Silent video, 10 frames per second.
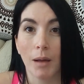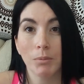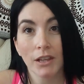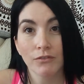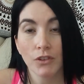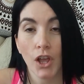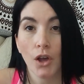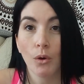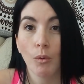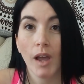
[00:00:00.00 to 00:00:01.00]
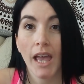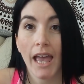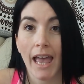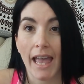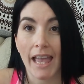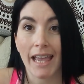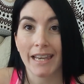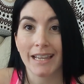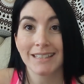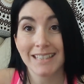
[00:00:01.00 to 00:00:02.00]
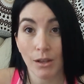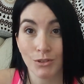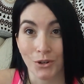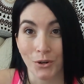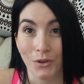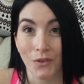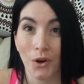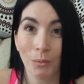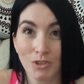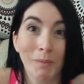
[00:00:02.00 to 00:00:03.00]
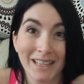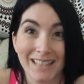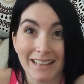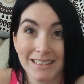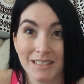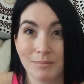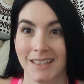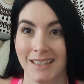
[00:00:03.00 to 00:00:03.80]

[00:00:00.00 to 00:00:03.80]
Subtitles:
blood flow and cell turnover, which makes sense.